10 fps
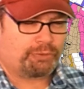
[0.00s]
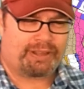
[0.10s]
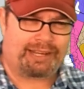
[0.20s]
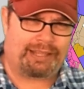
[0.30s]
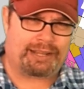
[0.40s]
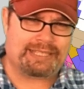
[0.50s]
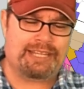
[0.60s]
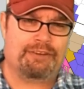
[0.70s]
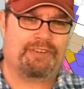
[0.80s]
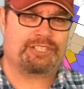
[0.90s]
we got a lot of
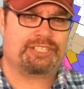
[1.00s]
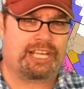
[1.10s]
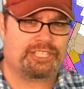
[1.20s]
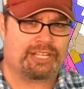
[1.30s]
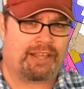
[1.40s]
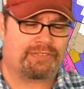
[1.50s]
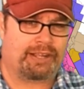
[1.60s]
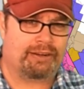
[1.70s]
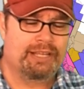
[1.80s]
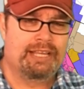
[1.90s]
tender vegetation out
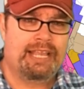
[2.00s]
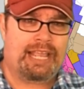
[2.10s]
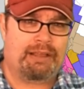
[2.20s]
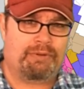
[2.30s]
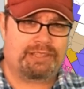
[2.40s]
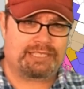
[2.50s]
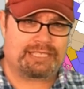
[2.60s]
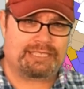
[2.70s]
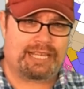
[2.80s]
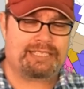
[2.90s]
there. And with this
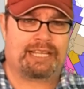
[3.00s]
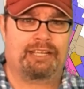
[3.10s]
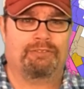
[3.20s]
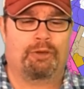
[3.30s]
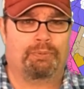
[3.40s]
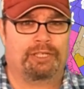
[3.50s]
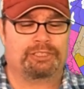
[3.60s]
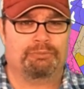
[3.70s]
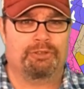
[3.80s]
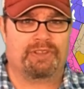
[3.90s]
intense area of low
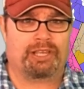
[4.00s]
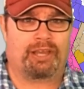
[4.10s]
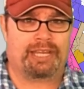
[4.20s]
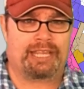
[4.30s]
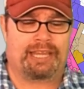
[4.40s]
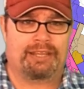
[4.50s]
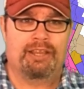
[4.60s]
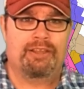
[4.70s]
pressure moving on in,